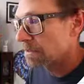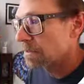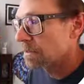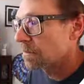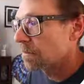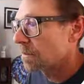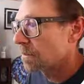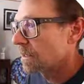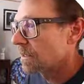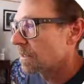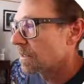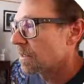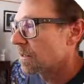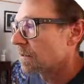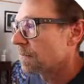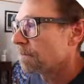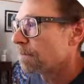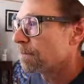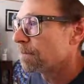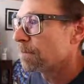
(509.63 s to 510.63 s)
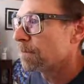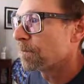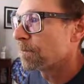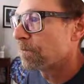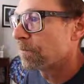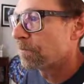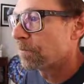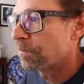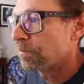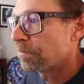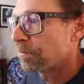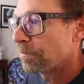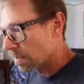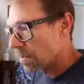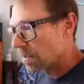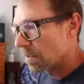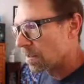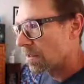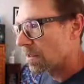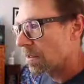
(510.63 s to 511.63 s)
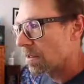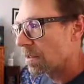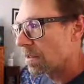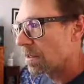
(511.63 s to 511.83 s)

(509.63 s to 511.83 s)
it right there. I